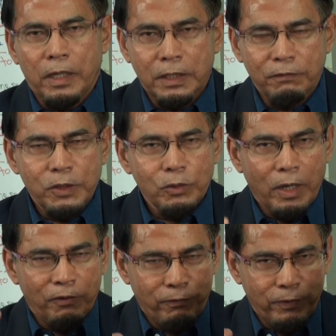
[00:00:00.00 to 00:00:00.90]
given you
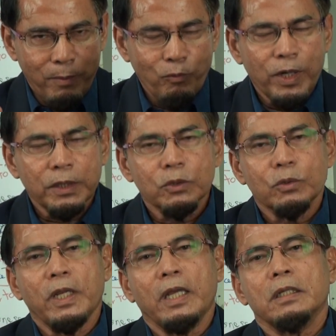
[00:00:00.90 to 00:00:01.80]
a framework
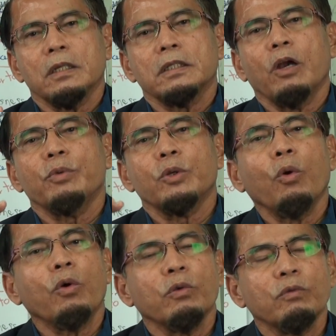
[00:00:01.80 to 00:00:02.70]
so that there will be
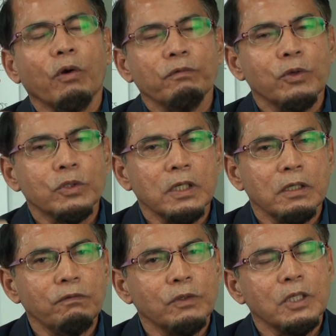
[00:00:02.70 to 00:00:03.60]
no confusion
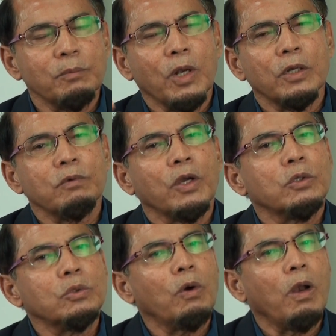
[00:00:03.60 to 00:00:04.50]
in future, because we're going
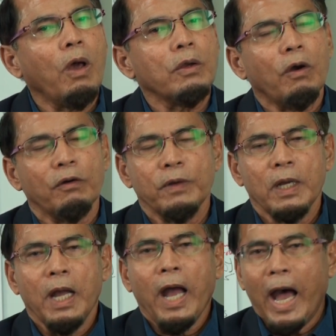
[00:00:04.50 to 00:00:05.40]
to do a lot of
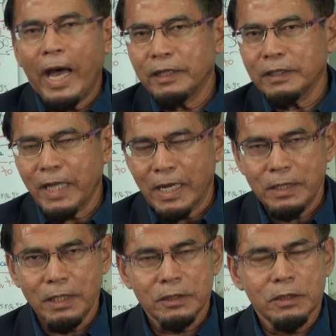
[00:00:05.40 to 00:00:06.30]
other
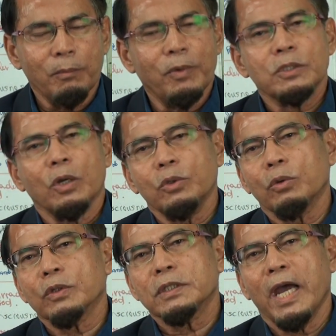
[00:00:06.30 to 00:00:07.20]
techniques based on
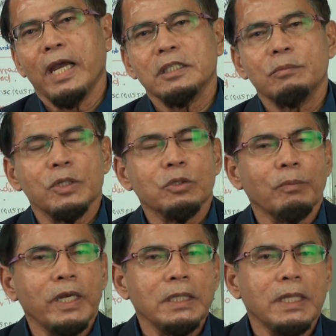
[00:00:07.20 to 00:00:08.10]
neuroscience, based on
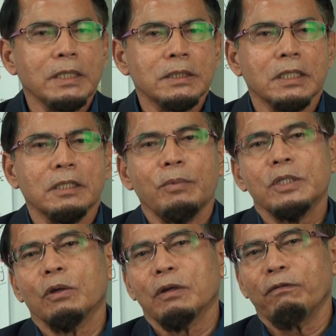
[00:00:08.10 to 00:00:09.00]
meditation,
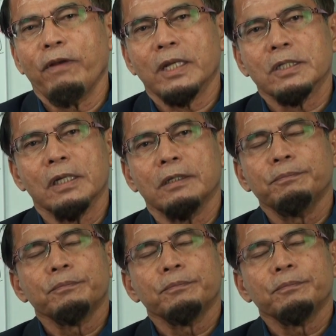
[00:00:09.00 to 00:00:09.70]
based on reflection,